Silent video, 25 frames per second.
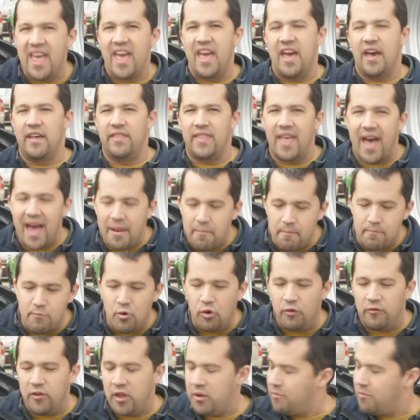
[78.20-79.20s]
and that
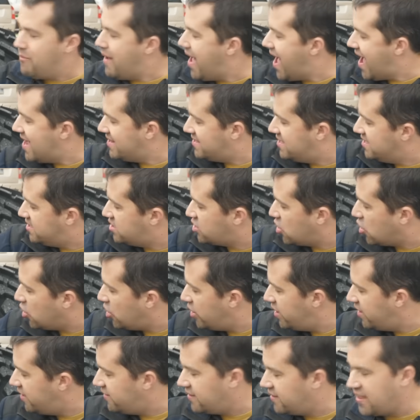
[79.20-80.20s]
moving mass is
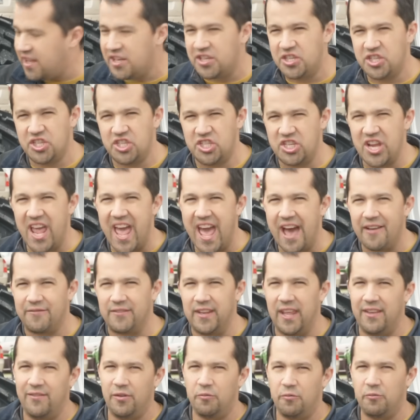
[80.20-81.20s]
turning this
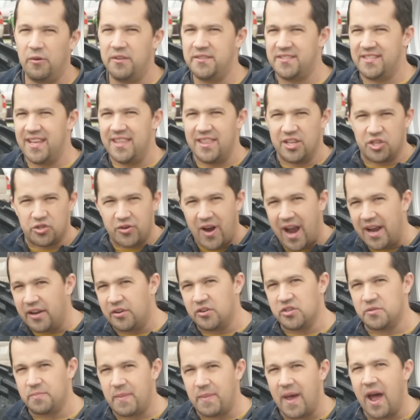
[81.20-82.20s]
shaft, even when, say, the
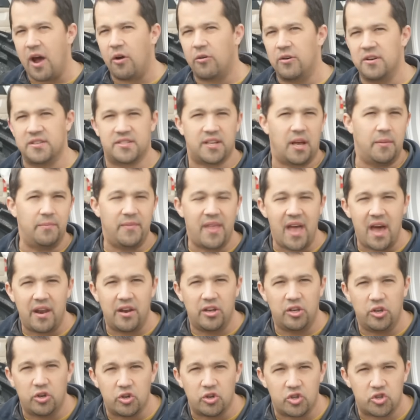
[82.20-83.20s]
tractor's power has come down
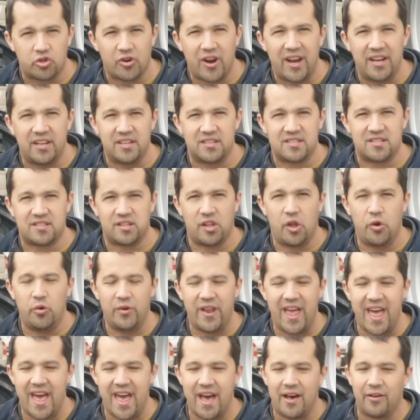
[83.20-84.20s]
and you're trying to slow
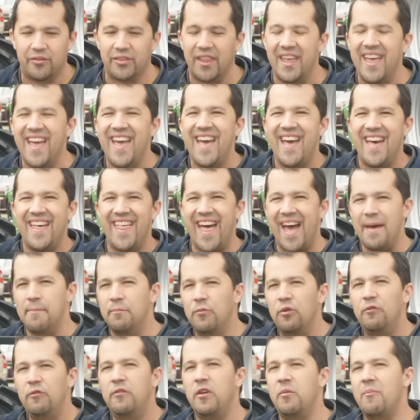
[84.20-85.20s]
down, that
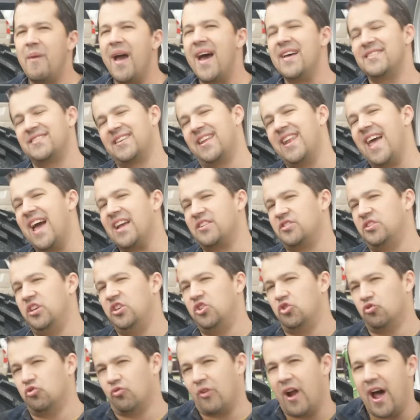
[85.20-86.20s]
moving mass can actually
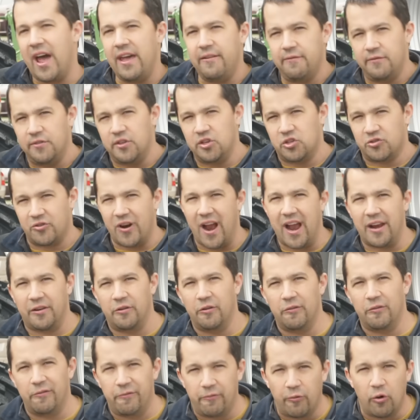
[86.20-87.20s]
drive the
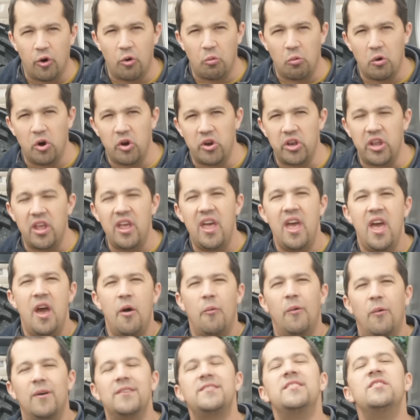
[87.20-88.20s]
tractor forward.
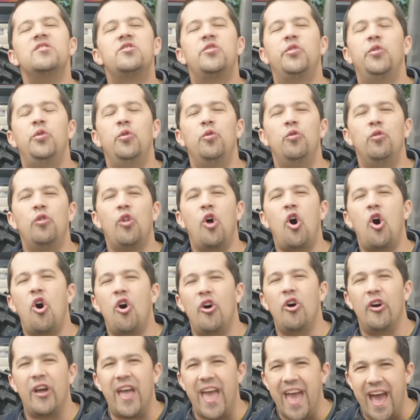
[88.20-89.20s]
It wasn't too
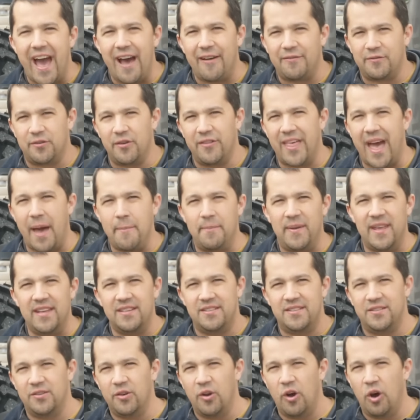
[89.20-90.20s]
long after that
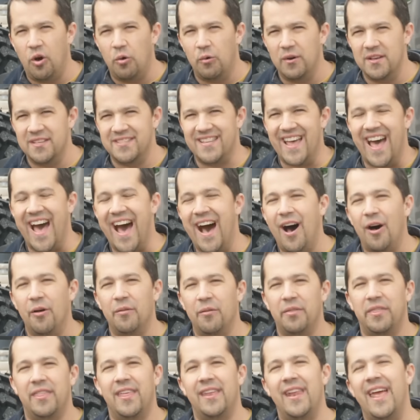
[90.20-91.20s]
P T O was
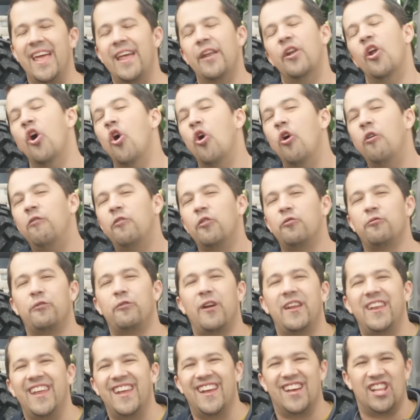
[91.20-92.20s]
out that an
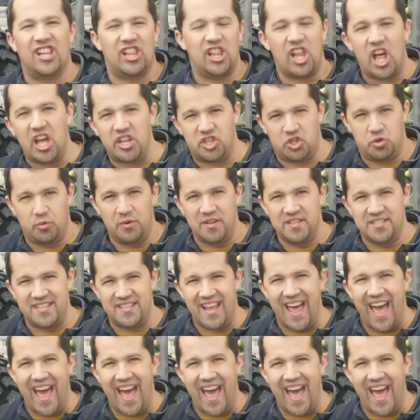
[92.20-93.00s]
overrunning clutch was